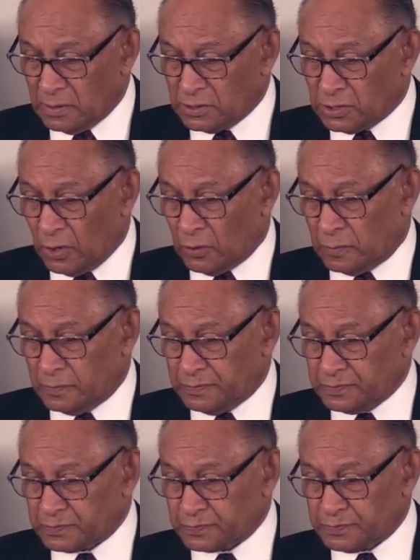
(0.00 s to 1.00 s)
So,
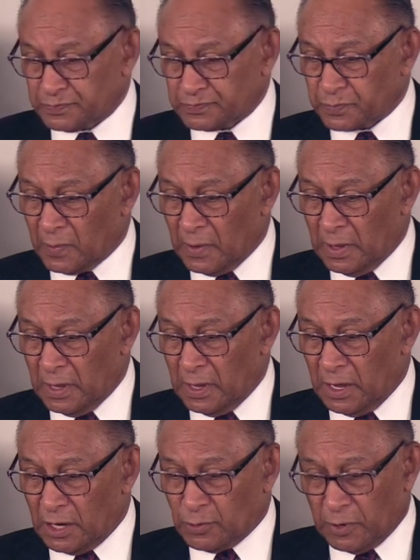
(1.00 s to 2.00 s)

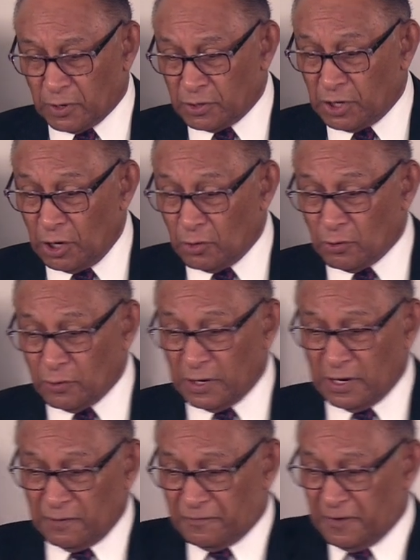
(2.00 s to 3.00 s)
as we continue to
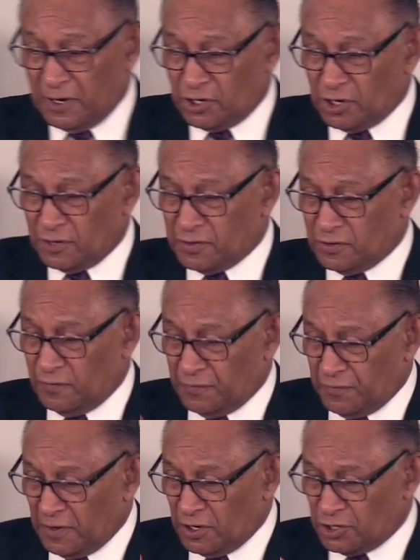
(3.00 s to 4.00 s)
read and finish,
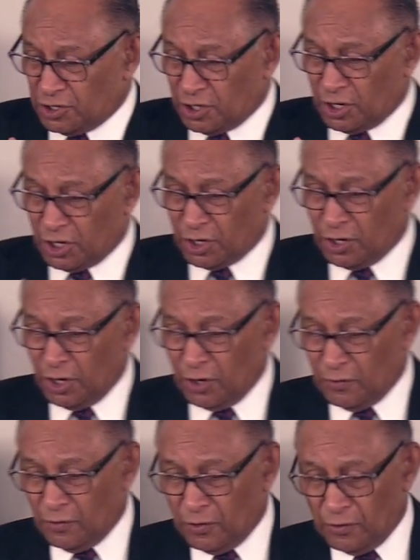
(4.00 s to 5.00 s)
finish uh, uh,
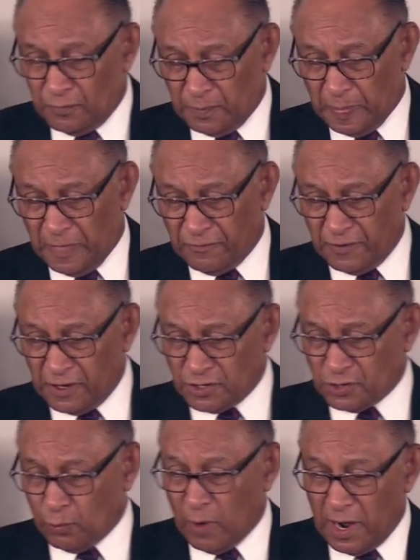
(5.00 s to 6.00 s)

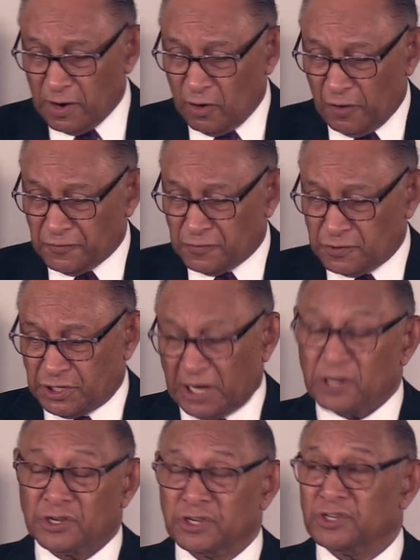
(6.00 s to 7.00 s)
verse 1 of
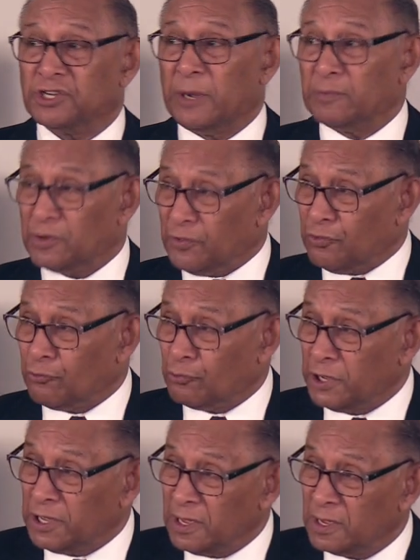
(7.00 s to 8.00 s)
Genesis chapter
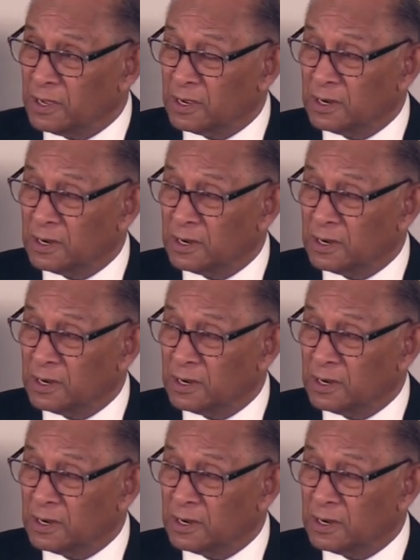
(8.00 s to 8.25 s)
3,